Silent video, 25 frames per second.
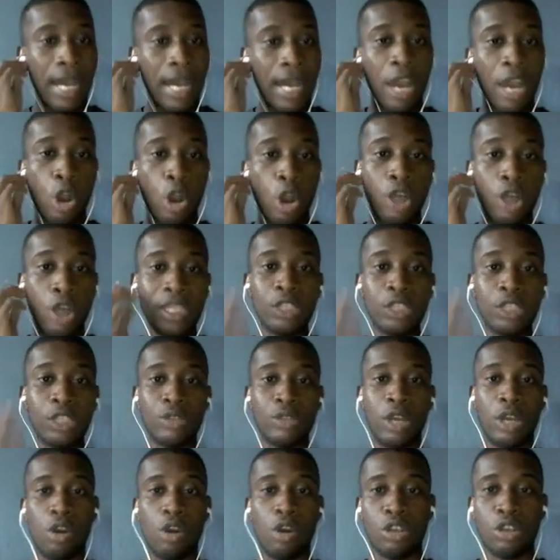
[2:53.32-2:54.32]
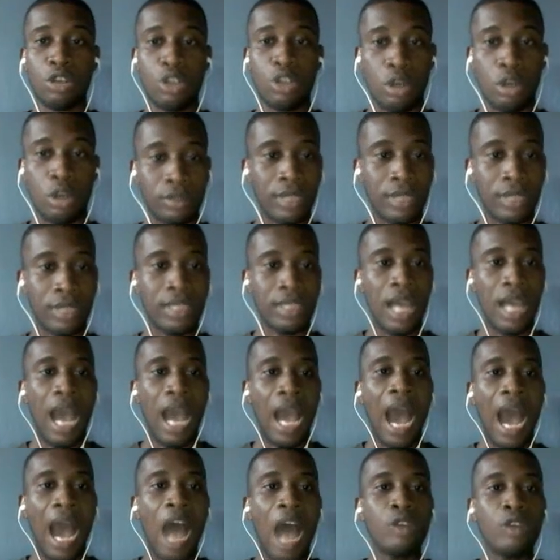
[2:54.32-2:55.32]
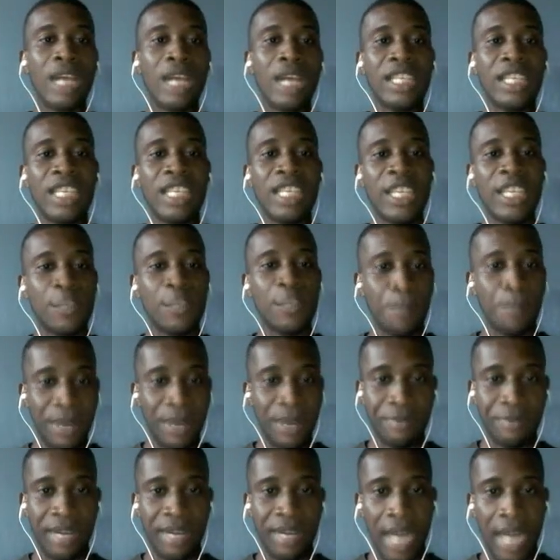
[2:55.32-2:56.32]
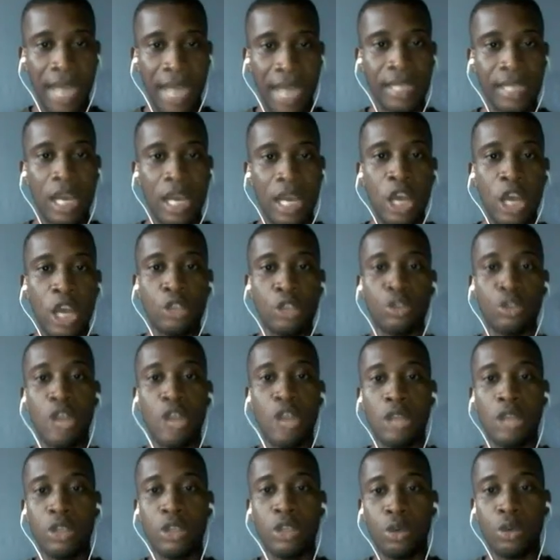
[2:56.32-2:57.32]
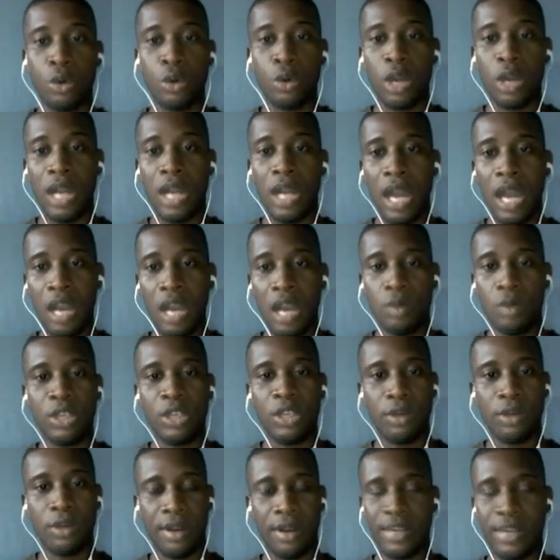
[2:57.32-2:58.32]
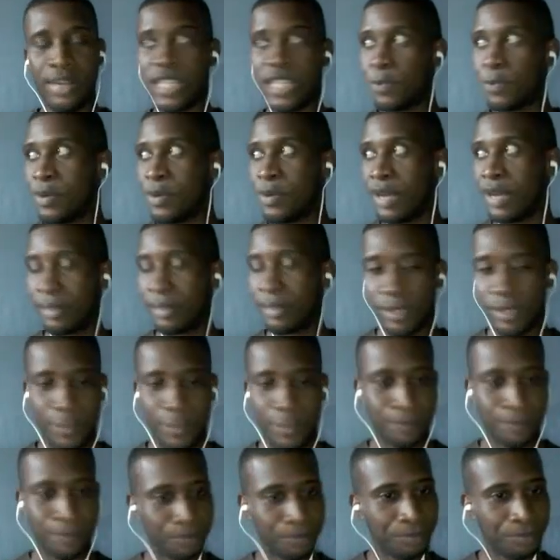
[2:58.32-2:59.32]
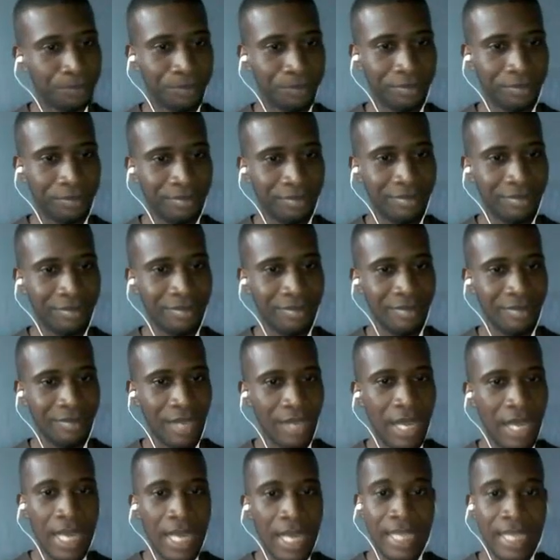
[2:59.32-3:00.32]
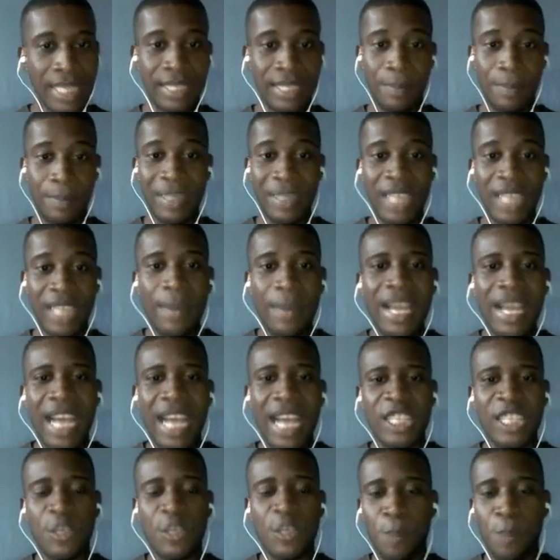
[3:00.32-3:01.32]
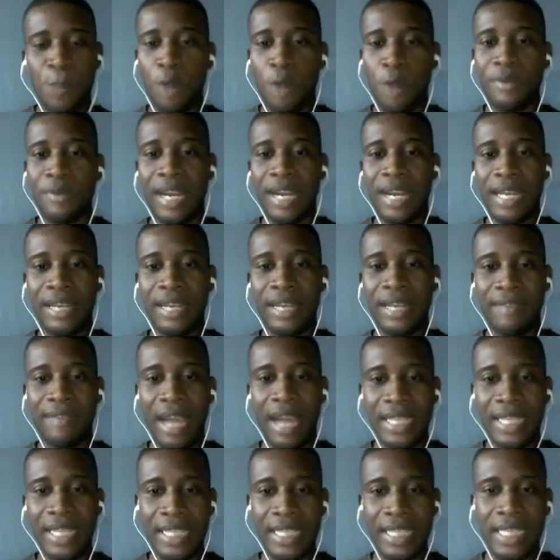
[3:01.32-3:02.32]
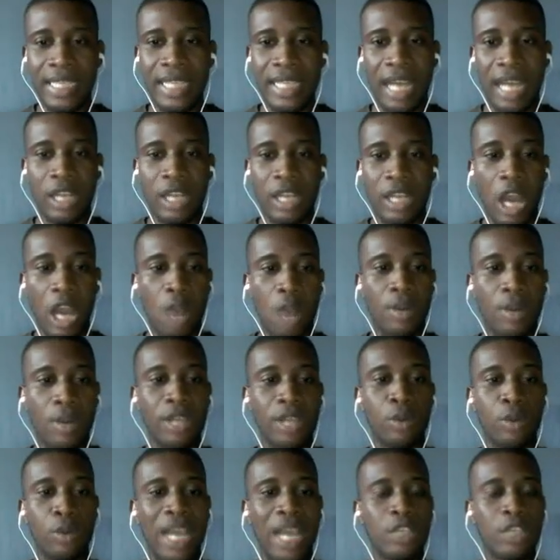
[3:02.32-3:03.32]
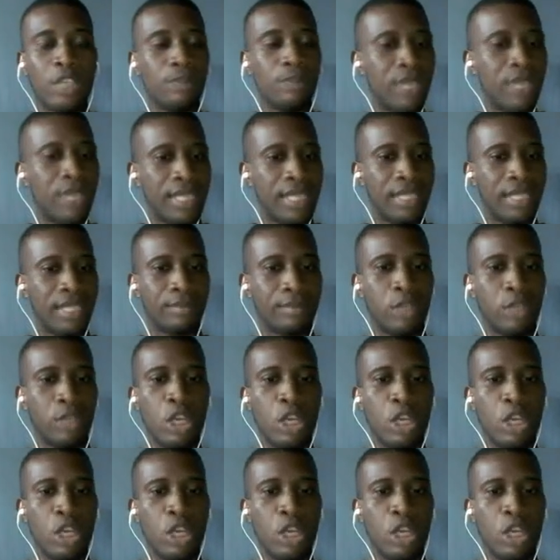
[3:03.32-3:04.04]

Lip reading: According to the course content, how does ESP relate to your language learning experience? The pandemic has exposed realities and our education system,